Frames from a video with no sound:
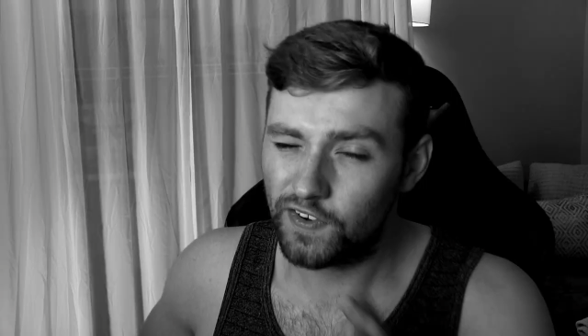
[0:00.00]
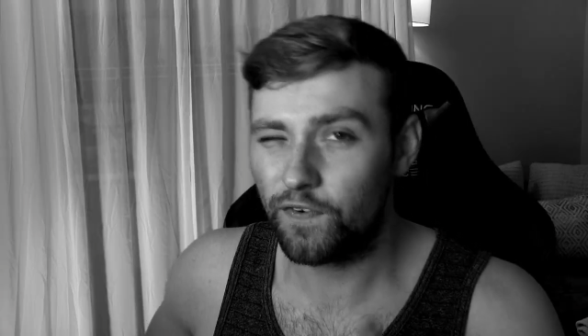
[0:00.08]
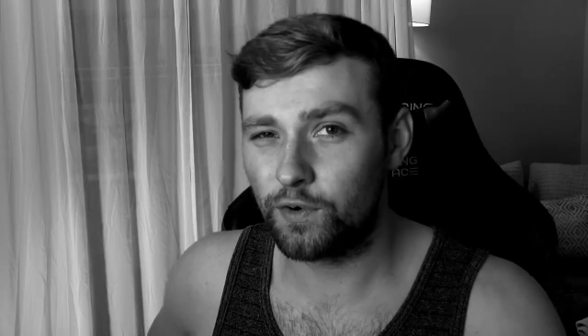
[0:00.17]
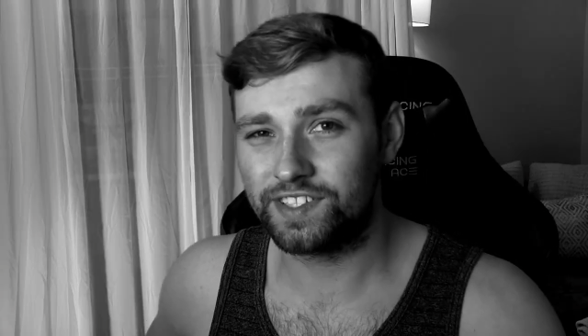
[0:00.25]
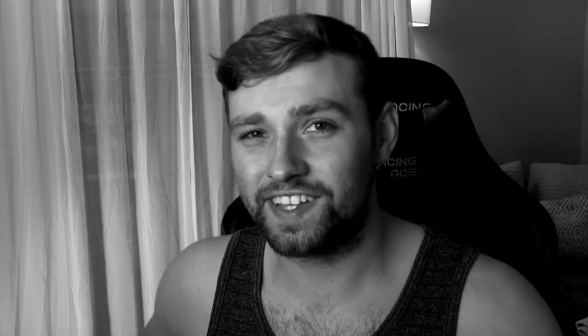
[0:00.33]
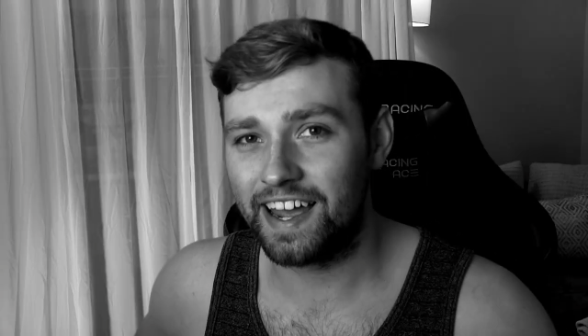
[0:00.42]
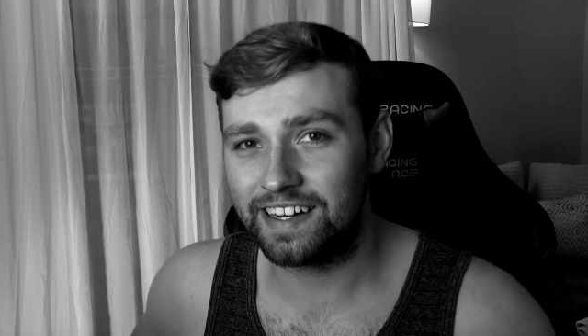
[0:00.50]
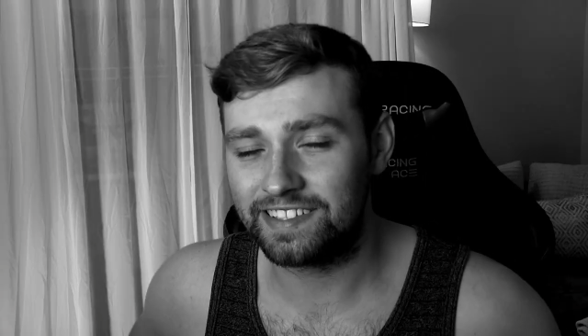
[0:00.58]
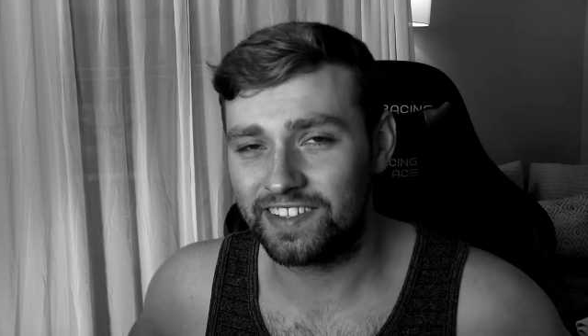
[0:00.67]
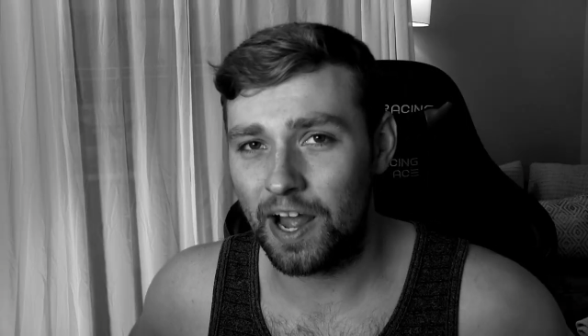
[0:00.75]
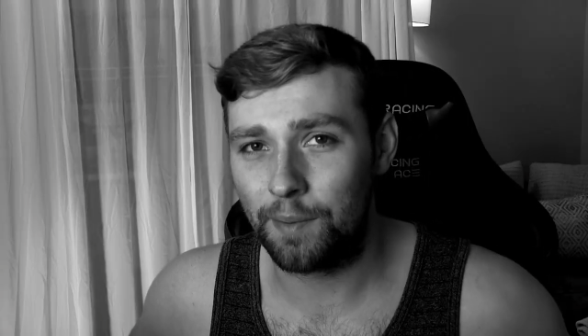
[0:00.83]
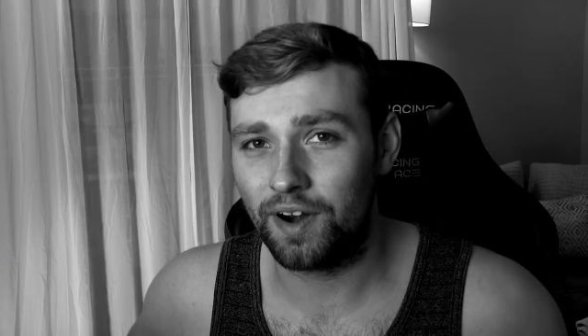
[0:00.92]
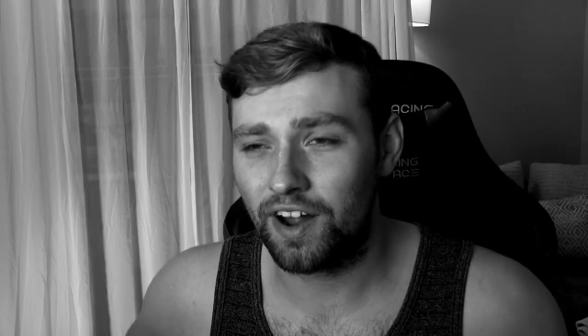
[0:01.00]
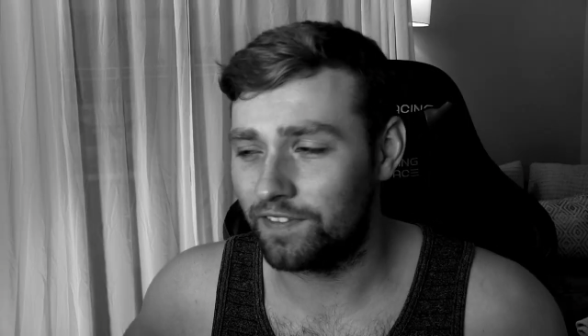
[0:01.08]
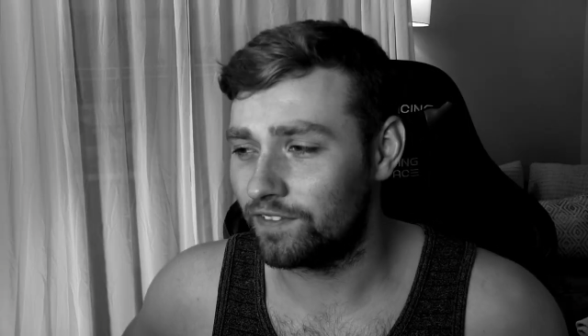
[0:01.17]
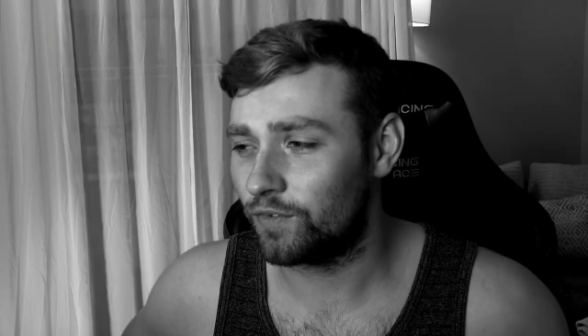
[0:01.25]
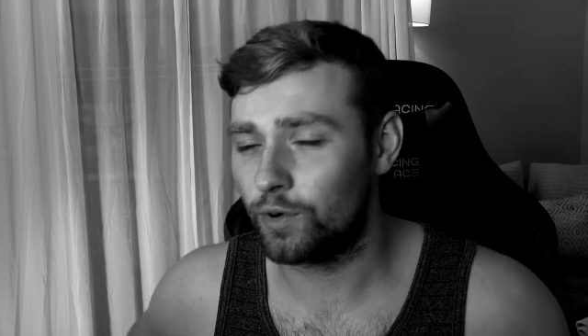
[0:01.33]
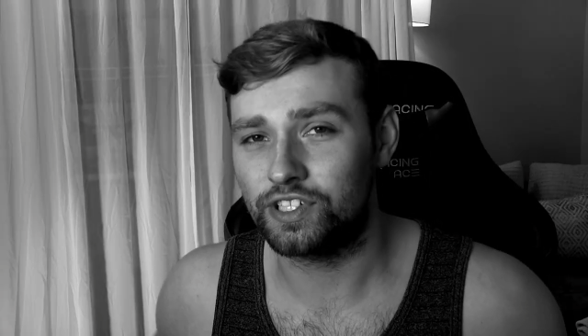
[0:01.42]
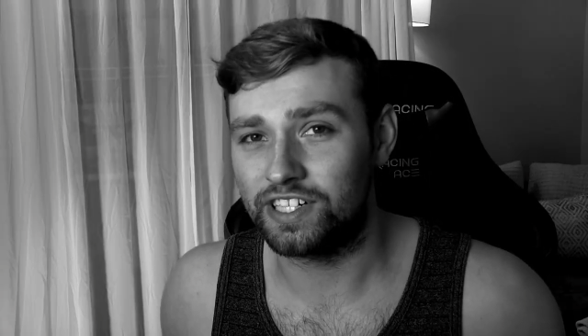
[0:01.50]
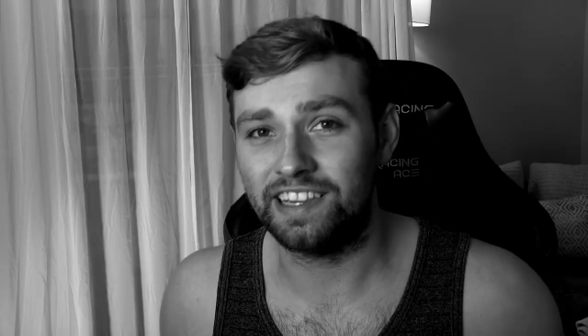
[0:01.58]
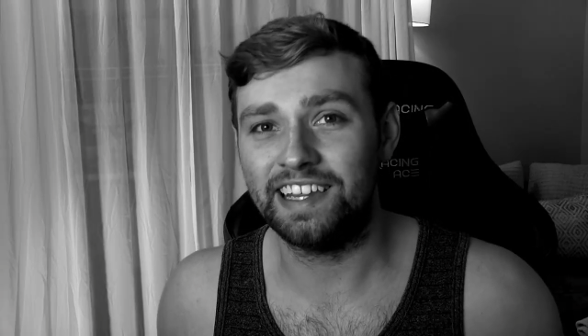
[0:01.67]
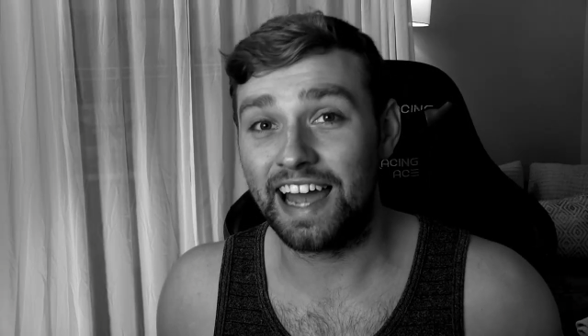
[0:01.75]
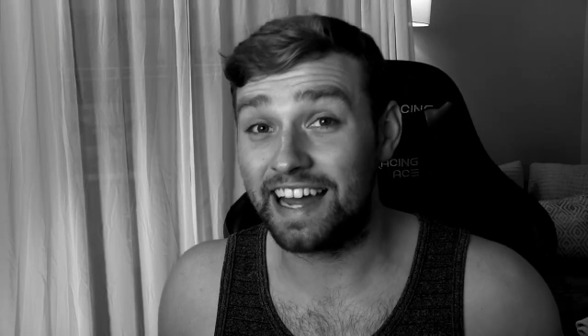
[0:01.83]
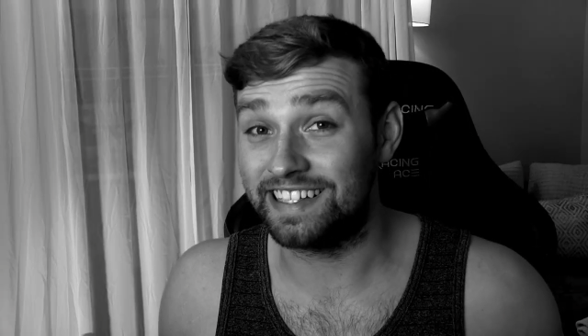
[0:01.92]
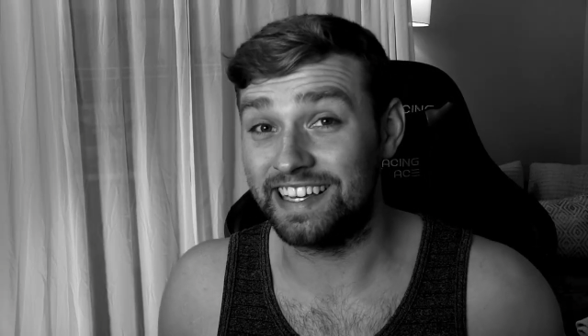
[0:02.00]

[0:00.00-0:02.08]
So for a side disclaimer, unfortunately, I